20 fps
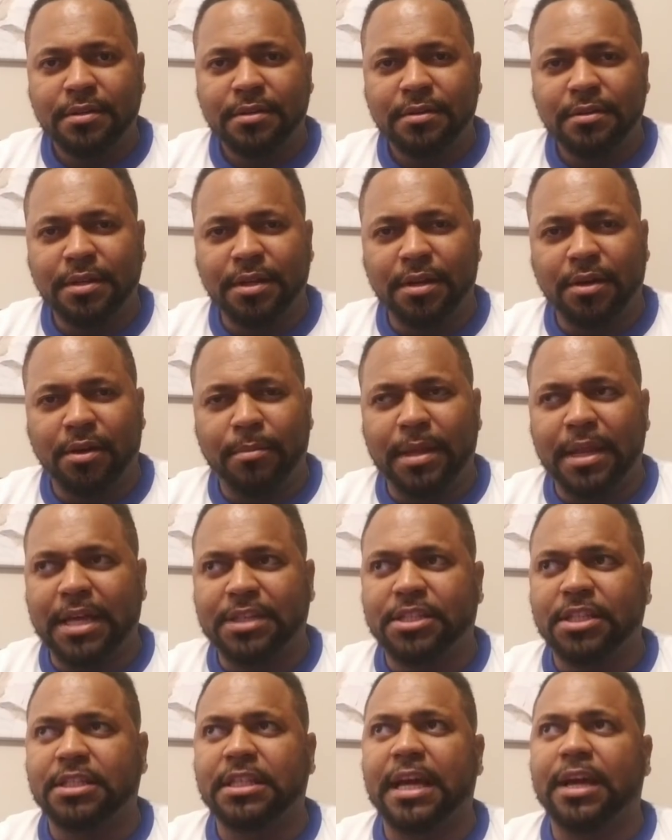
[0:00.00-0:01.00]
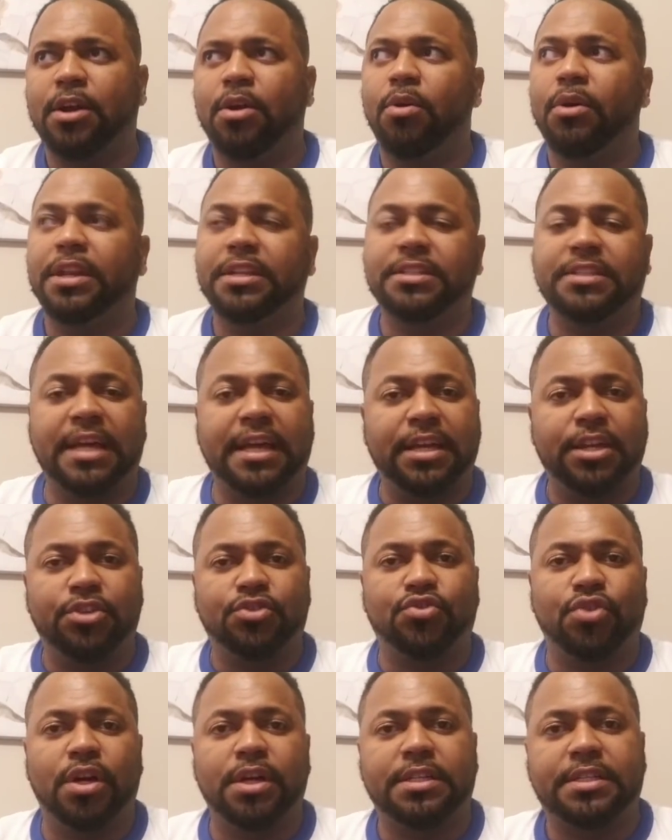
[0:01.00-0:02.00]
You know what I mean? That's just like going and taking a
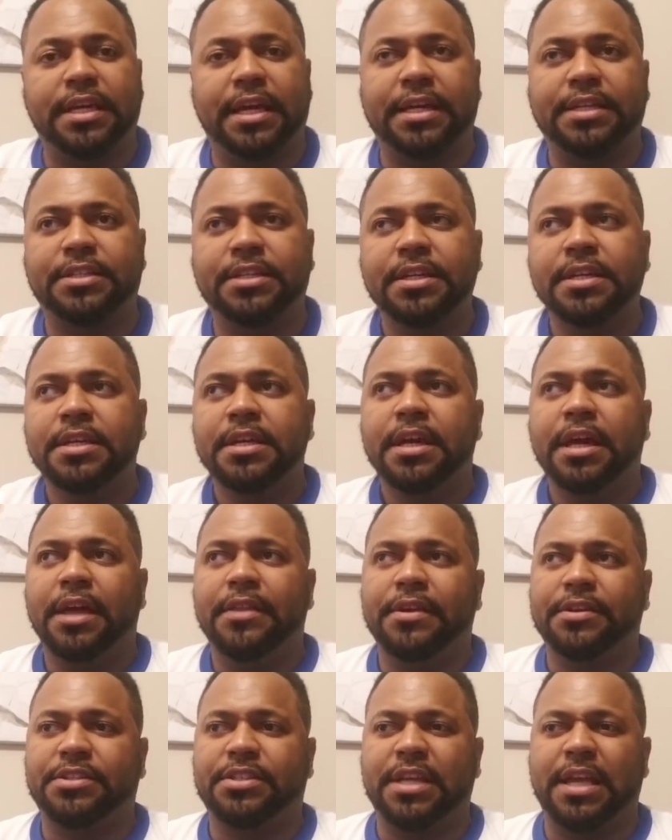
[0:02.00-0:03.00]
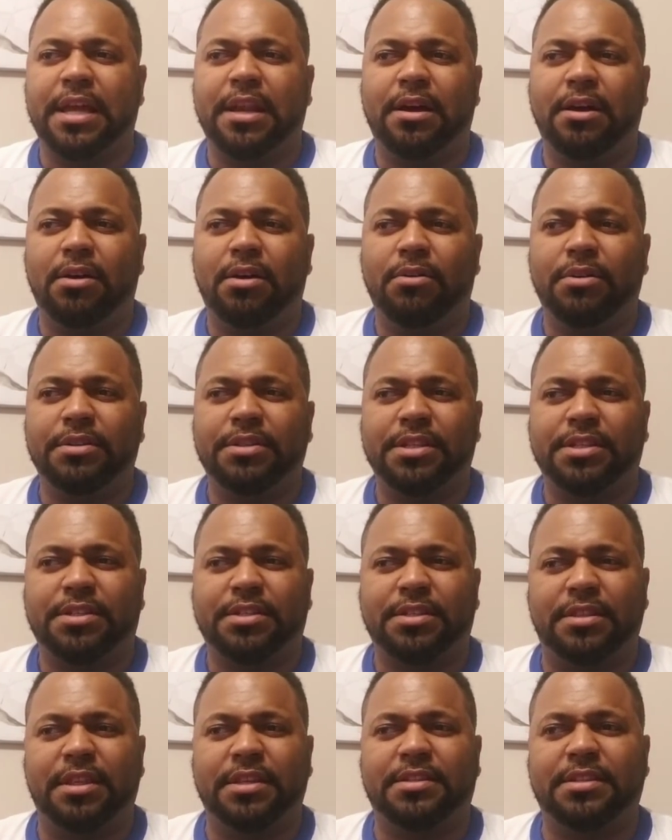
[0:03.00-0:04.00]
drug test and they're saying, oh,
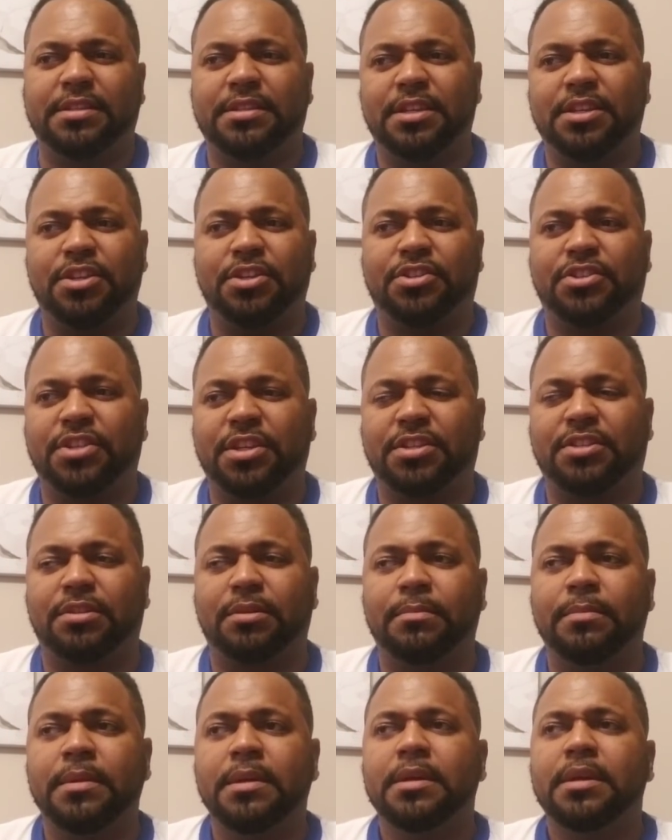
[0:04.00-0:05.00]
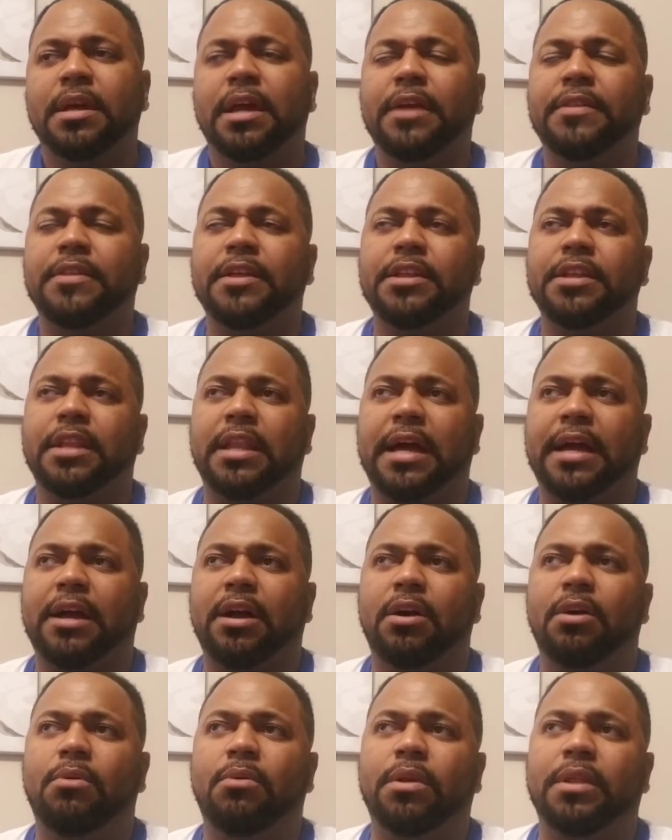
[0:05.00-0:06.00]
this is in your system. And then you're like,
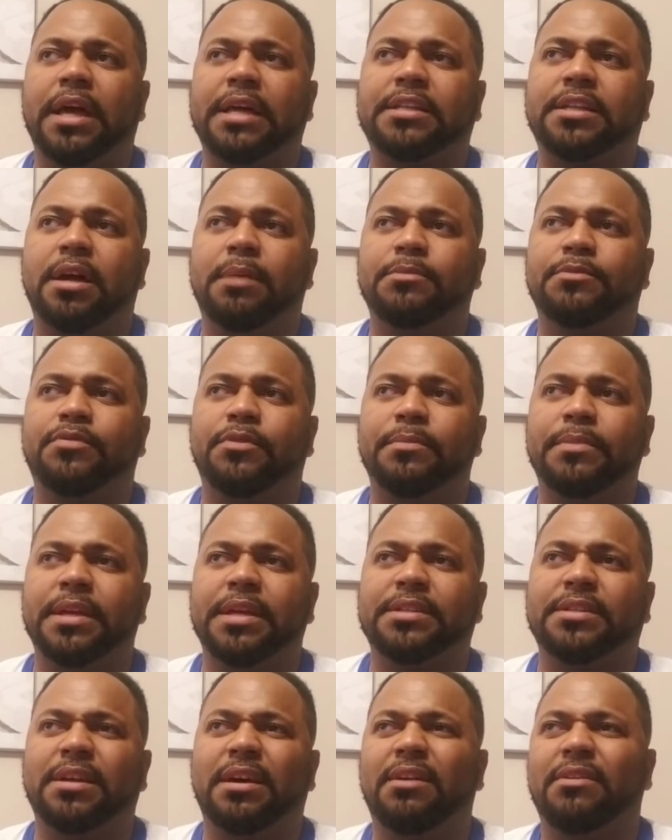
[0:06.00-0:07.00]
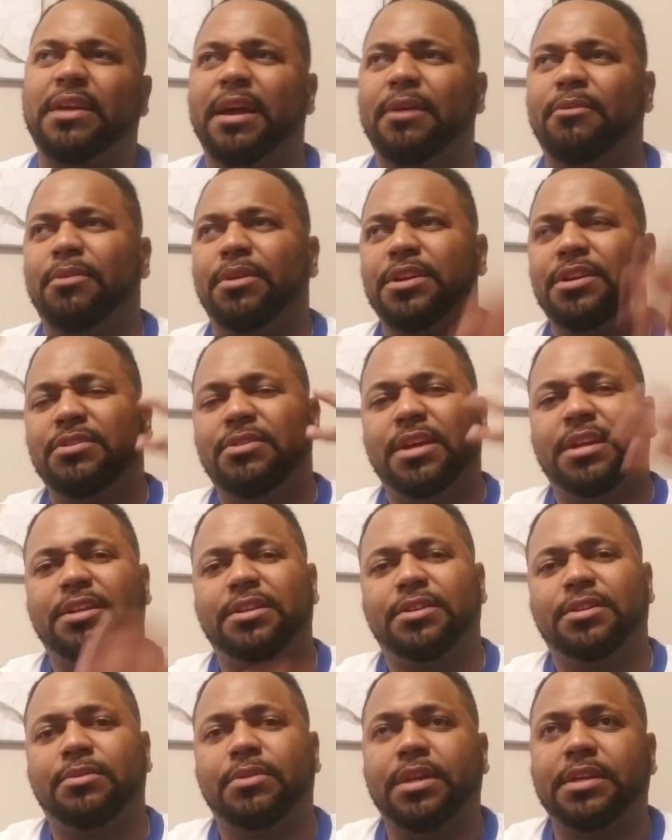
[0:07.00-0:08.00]
oh, well, that comes from this. Okay, well, you need to
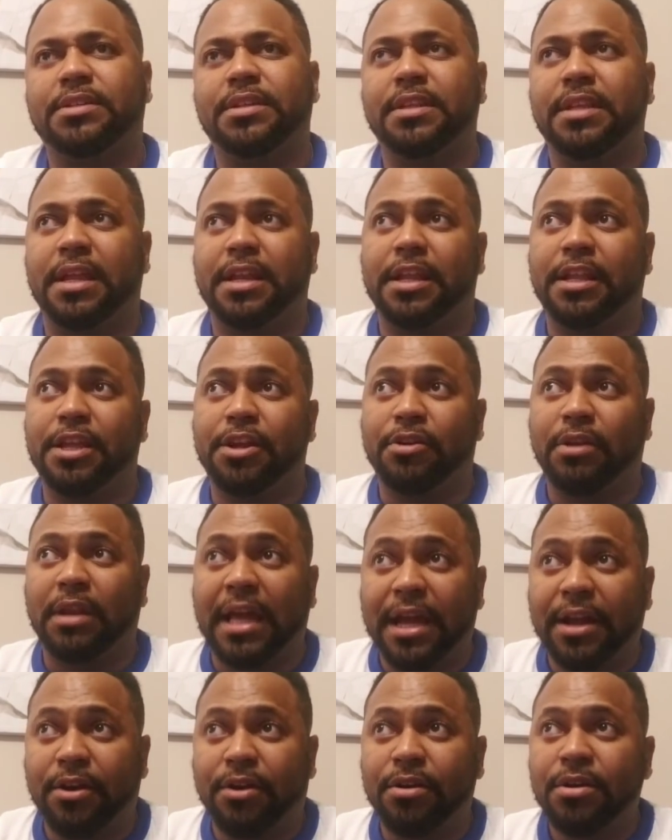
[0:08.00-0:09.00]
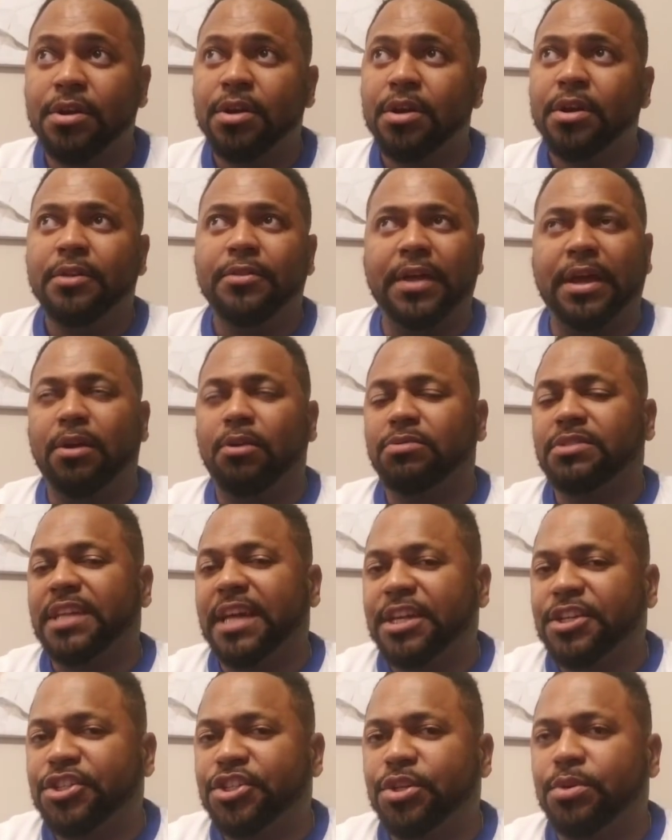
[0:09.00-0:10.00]
do this. And then a year later, they don't
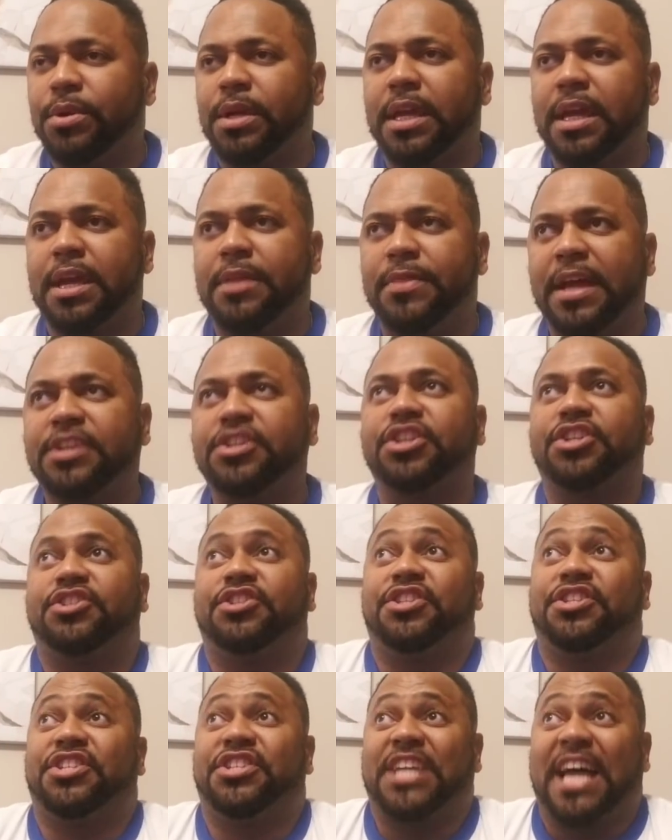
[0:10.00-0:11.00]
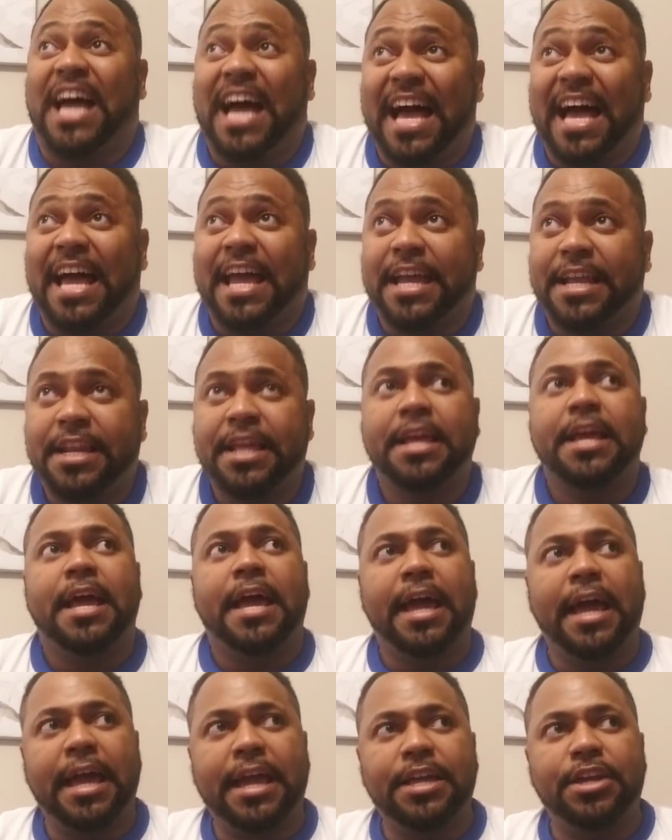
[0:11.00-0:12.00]
test you again. They just decide,
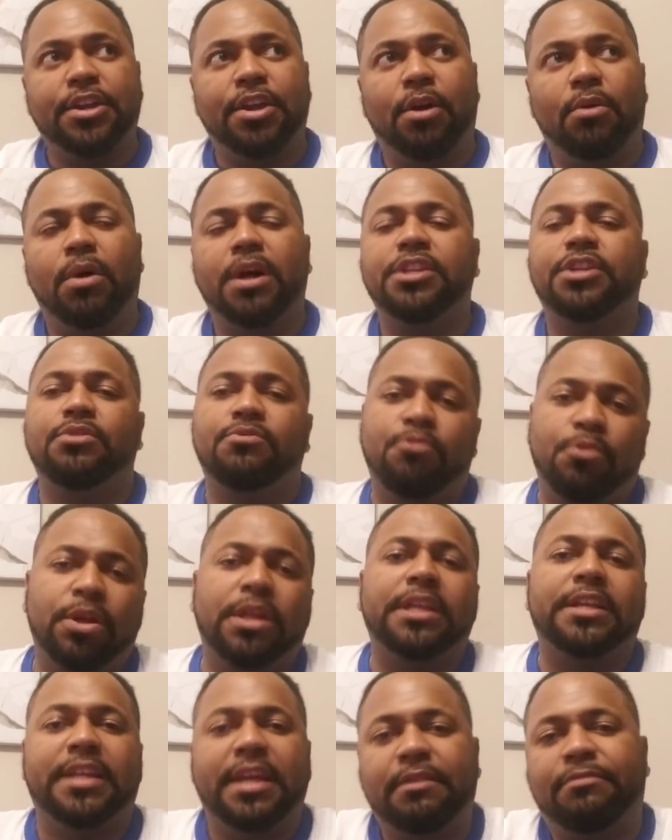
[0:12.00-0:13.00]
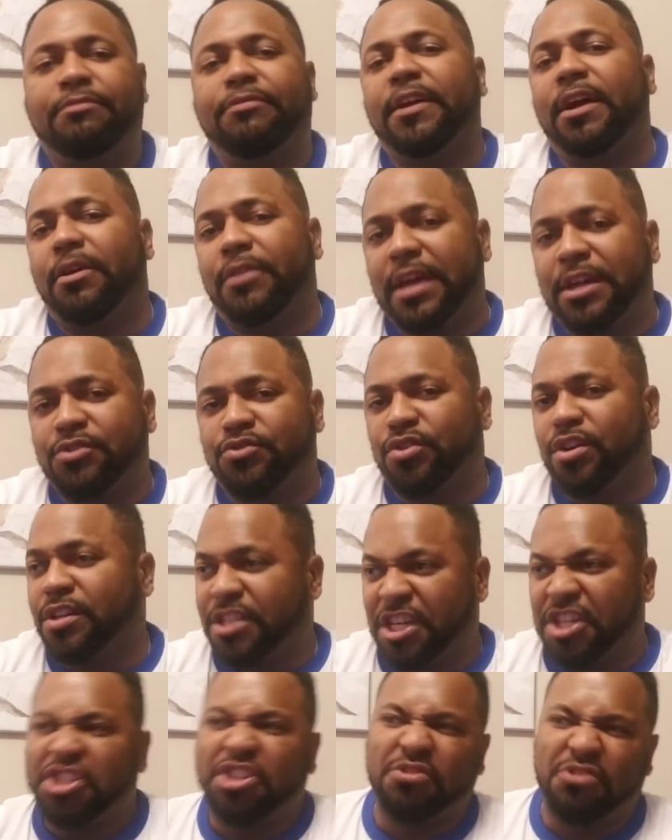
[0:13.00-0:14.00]
hey, you know what? You really did fail that drug
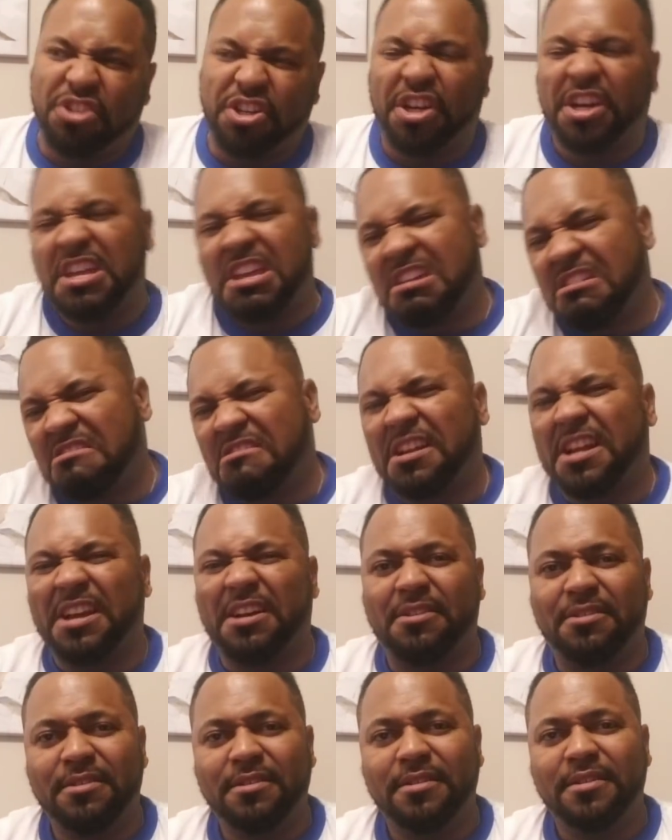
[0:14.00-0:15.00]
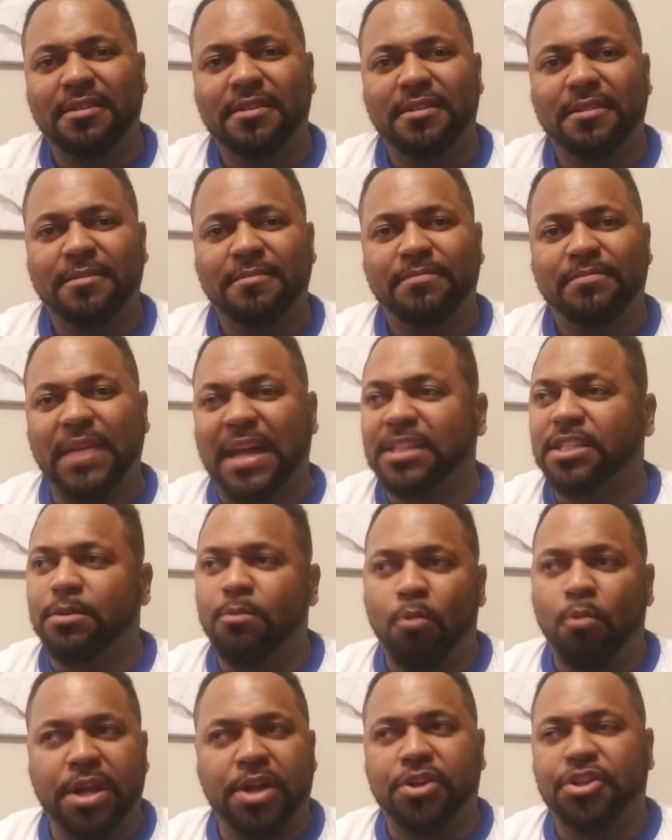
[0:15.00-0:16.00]
test you took a year ago. That's some
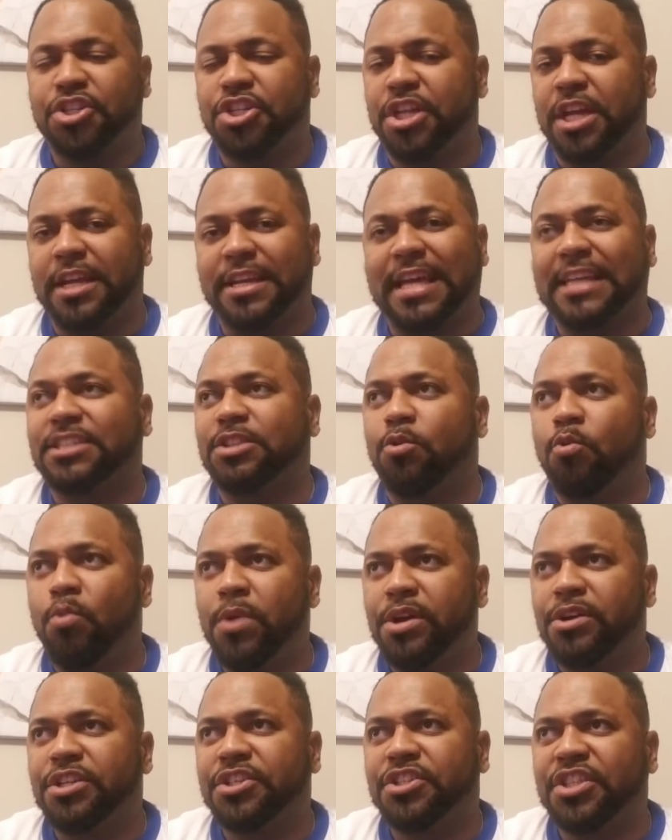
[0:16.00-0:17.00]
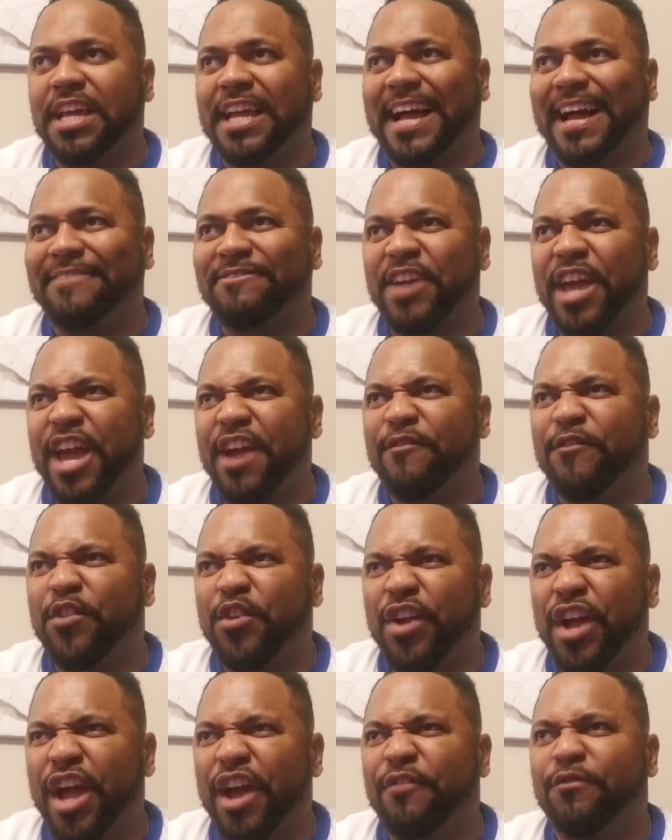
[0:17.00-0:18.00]
weird shit. That's the weirdest thing I've
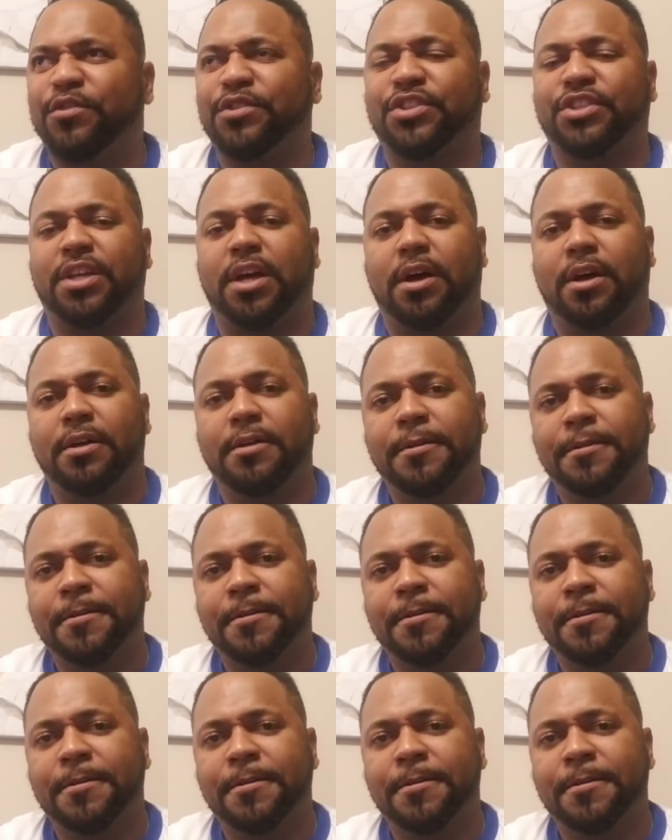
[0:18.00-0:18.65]
ever saw.